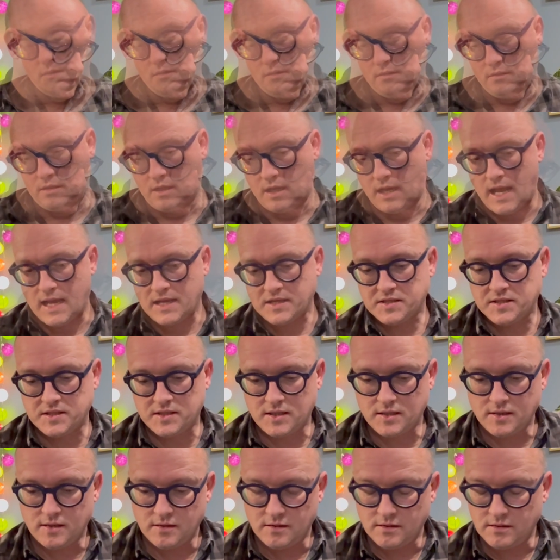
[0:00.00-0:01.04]
The
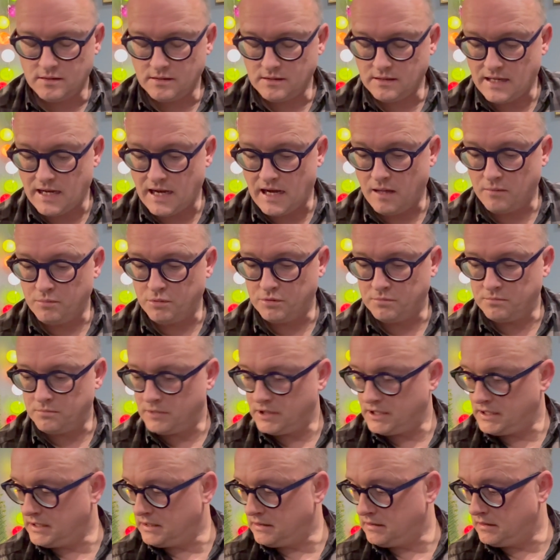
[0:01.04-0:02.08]
next album
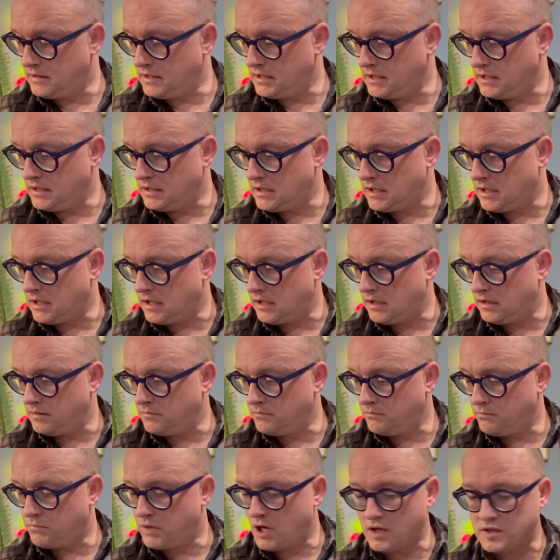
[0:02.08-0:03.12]
in the
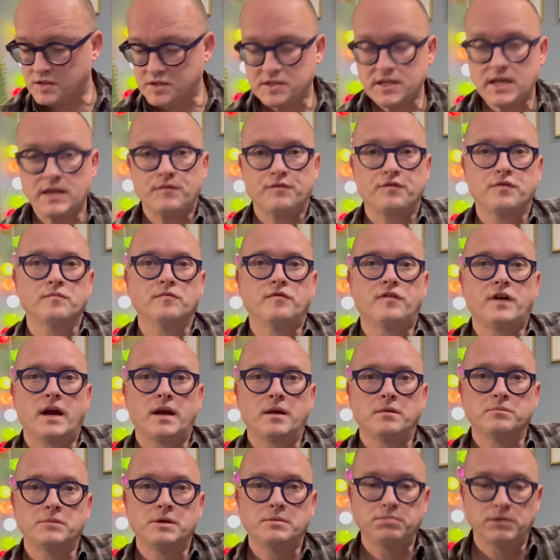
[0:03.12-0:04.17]
box set from
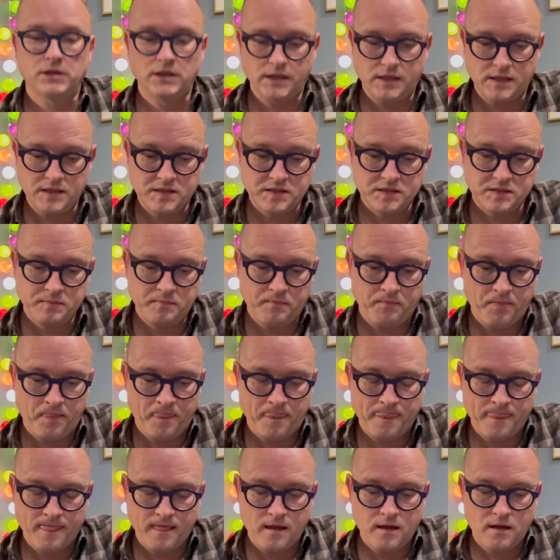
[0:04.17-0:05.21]
Vinyl Me Please
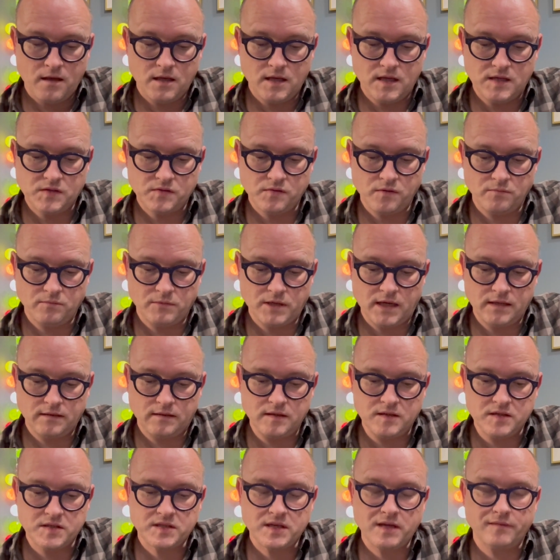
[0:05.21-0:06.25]
is from
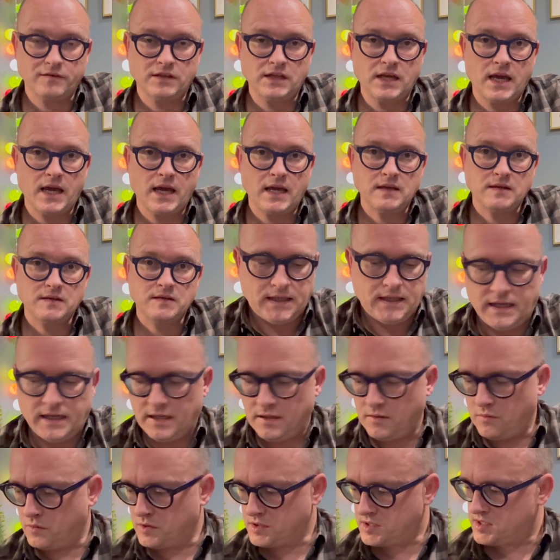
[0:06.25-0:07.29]
1978,
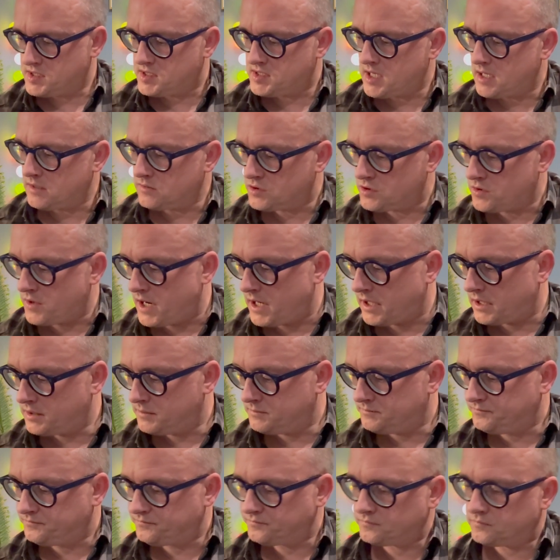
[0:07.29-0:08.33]
it was a soundtrack
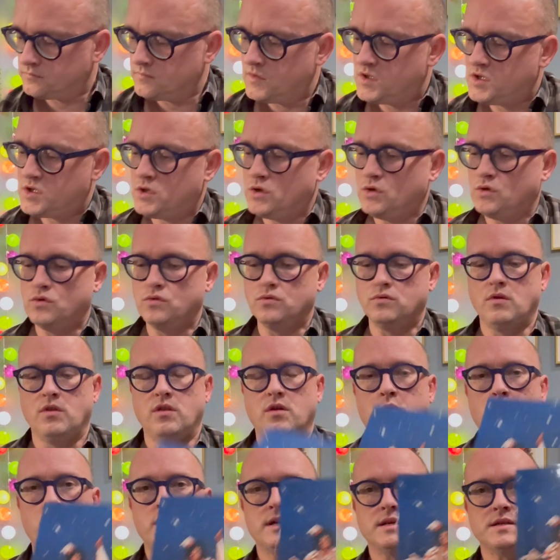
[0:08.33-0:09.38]
to
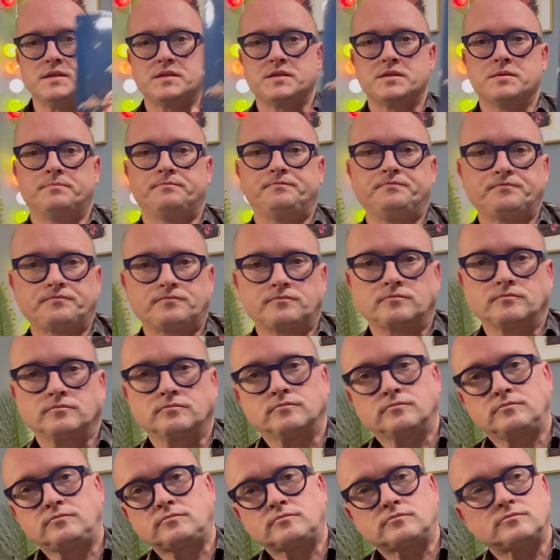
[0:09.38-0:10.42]
The Wiz.
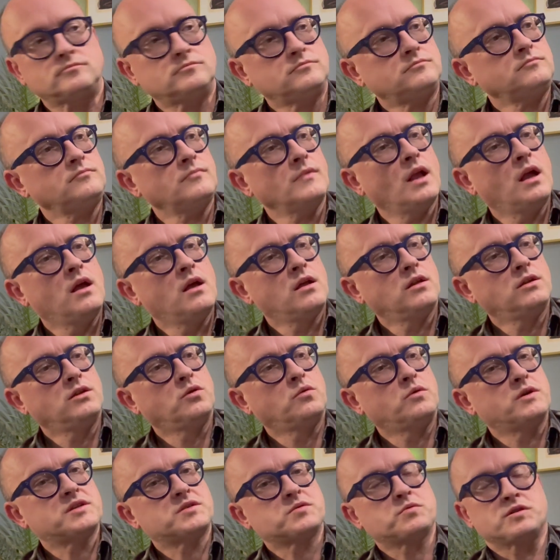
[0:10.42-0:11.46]
The
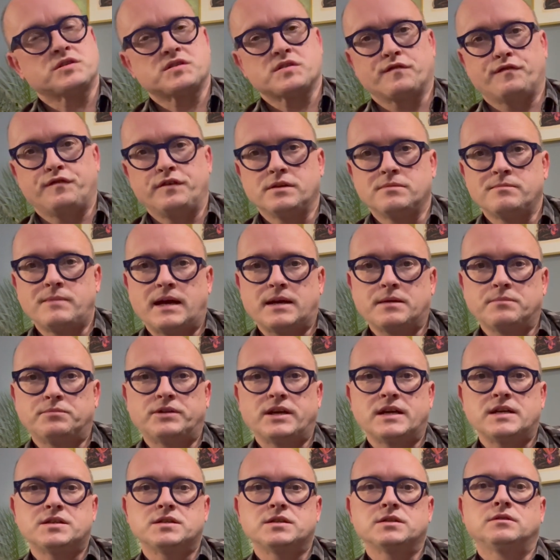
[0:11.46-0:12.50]
Wiz was a film
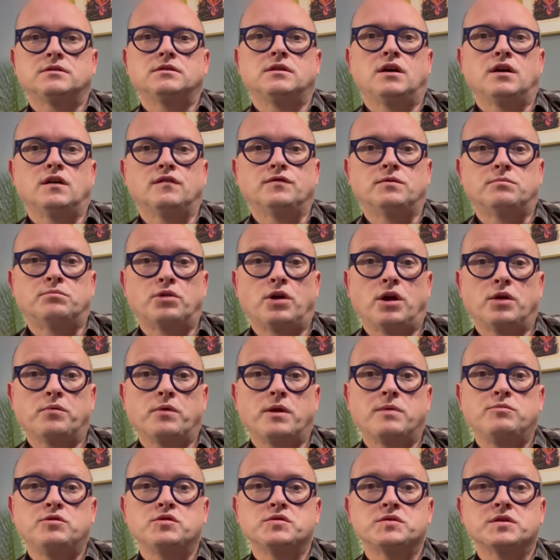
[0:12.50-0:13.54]
adaptation of the
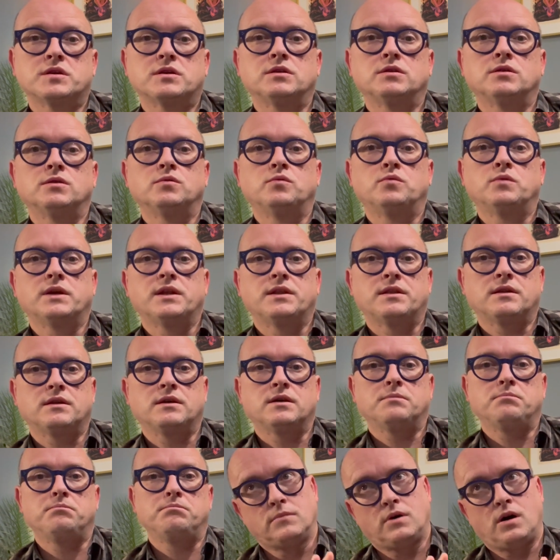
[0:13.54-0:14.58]
Broadway musical with
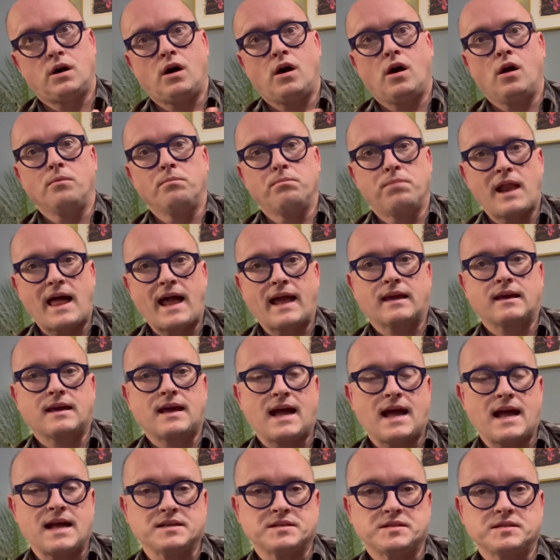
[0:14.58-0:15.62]
the all-black
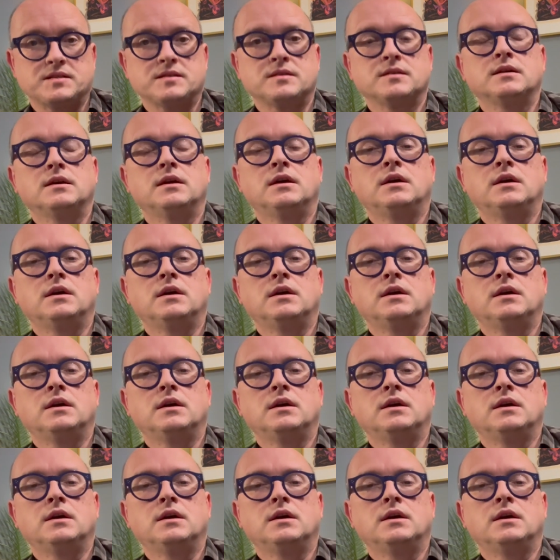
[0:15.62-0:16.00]
cast